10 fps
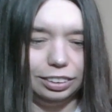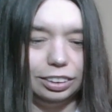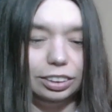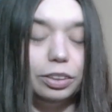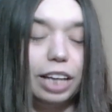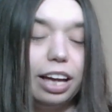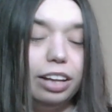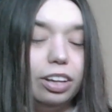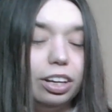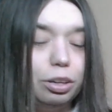So yeah, a
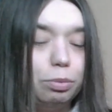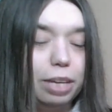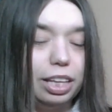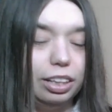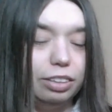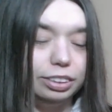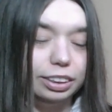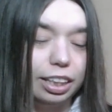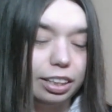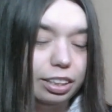lot of you may love
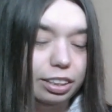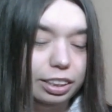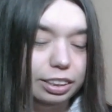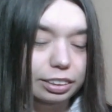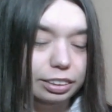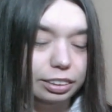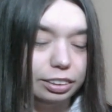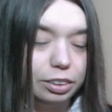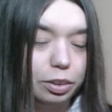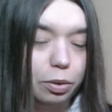succulents
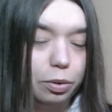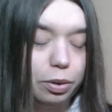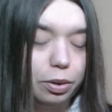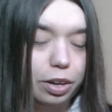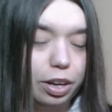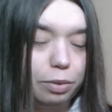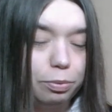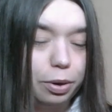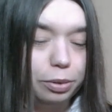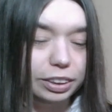or
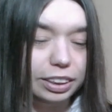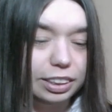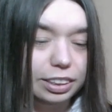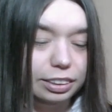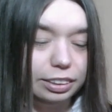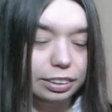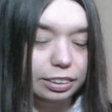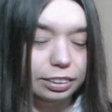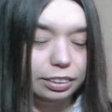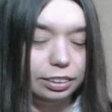roses.
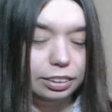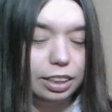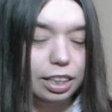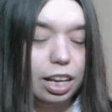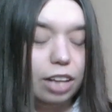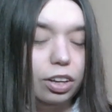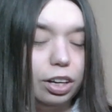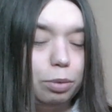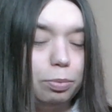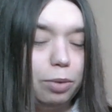A lot
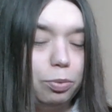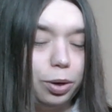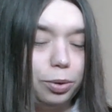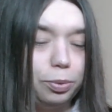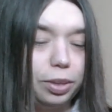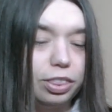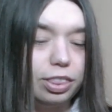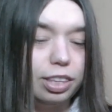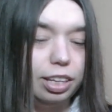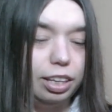of you may work with
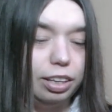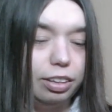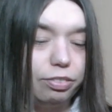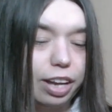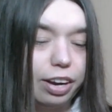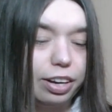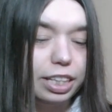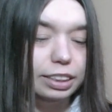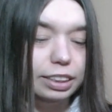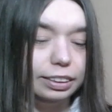the
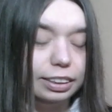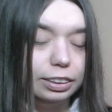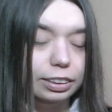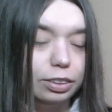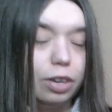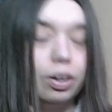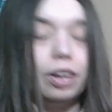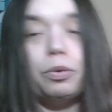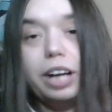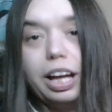fairies, because
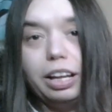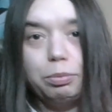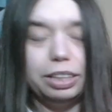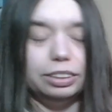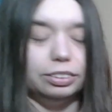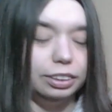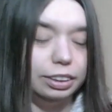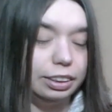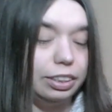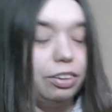or elementals,
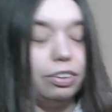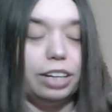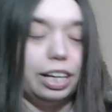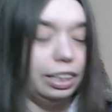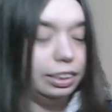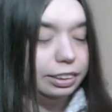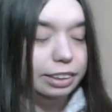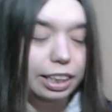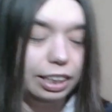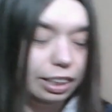as I already
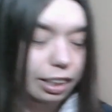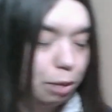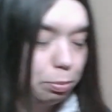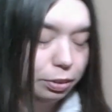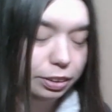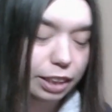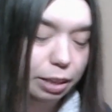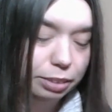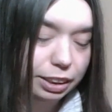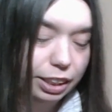stated a couple of
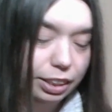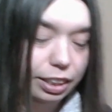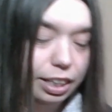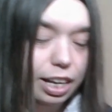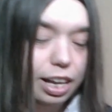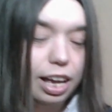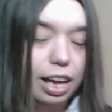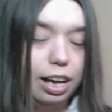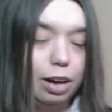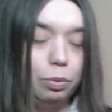times here,
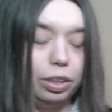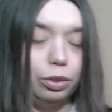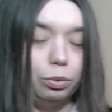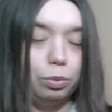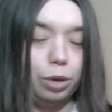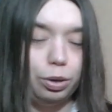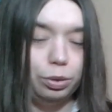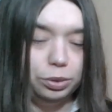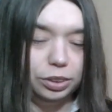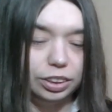with the
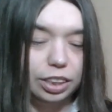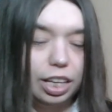rose.